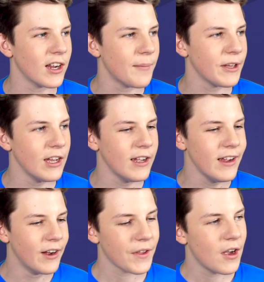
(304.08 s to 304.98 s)
gonna
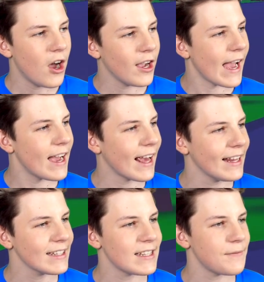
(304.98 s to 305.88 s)
be? Okay, a
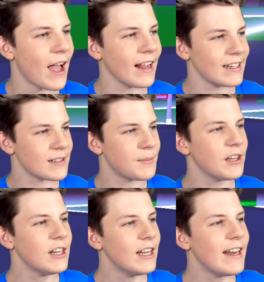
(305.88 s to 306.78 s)
galaxy flying disc,
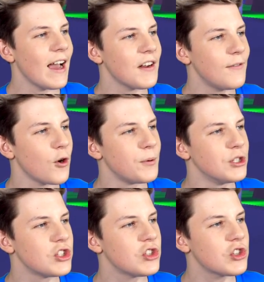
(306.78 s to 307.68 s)
but now that I've
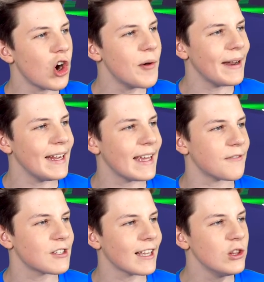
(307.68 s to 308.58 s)
opened so many
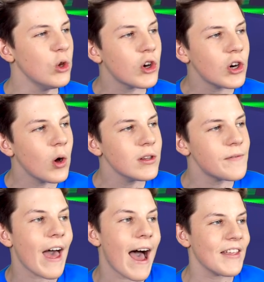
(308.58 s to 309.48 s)
gifts, like look at all
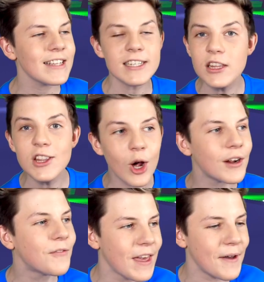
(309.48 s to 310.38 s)
of that, that's a
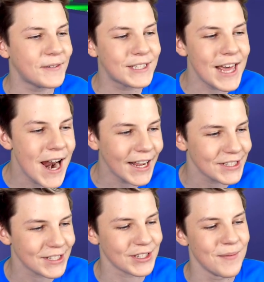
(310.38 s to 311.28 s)
lot of gifts that I
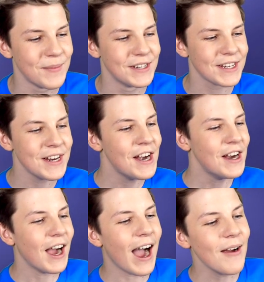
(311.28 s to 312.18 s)
just opened.
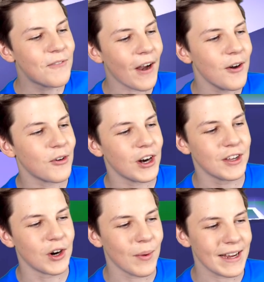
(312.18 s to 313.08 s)
I'm very, very
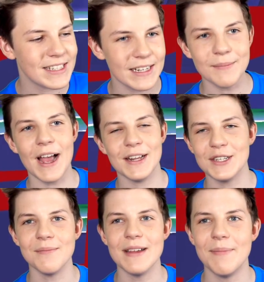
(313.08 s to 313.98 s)
good at wasting my
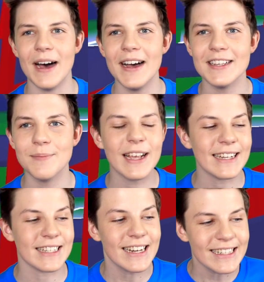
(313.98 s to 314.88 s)
Adopt Me bucks, but
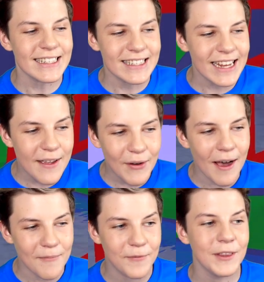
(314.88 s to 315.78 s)
guys, I need to save
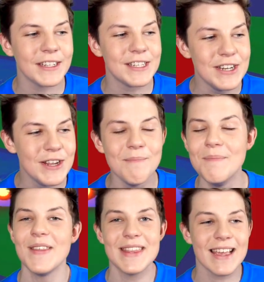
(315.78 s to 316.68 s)
up for this new
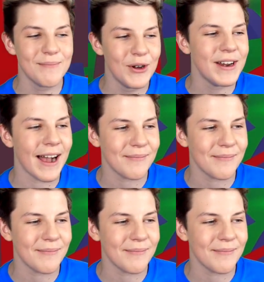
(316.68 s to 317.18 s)
Mythic Moon